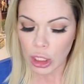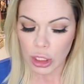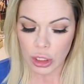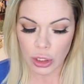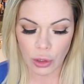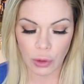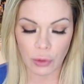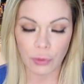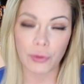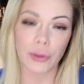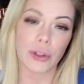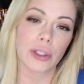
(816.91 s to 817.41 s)

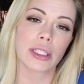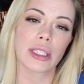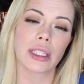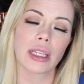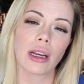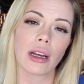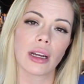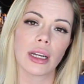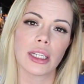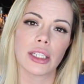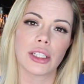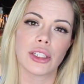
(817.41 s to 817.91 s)
So first
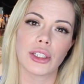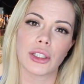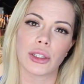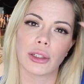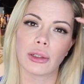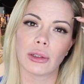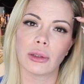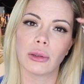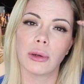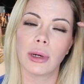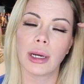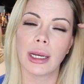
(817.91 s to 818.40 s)
thing I
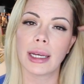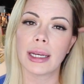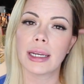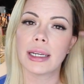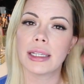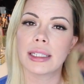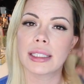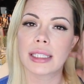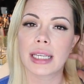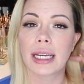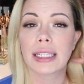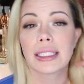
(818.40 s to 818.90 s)
do
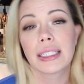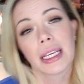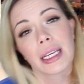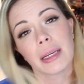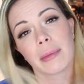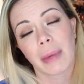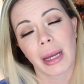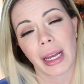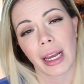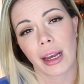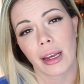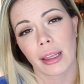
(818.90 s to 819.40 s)
is I
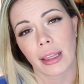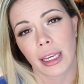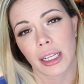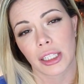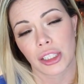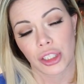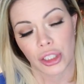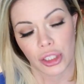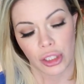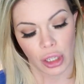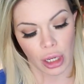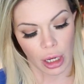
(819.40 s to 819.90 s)
take my
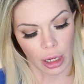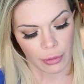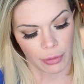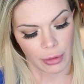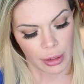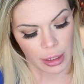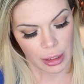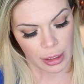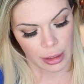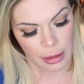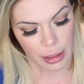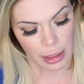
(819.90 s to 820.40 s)
eyelashes off
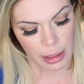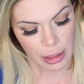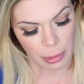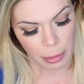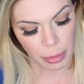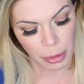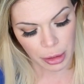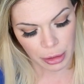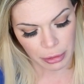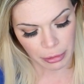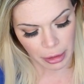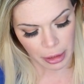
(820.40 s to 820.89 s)
and that's a
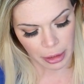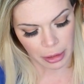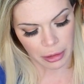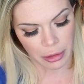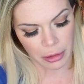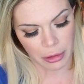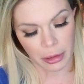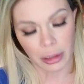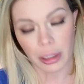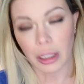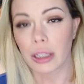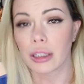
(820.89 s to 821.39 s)
pretty
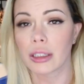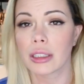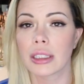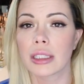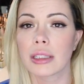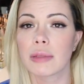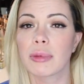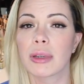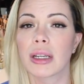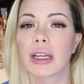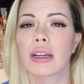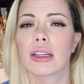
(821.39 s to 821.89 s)
regular
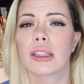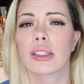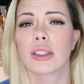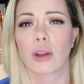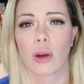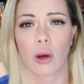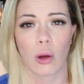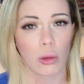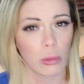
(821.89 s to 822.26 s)
occurrence because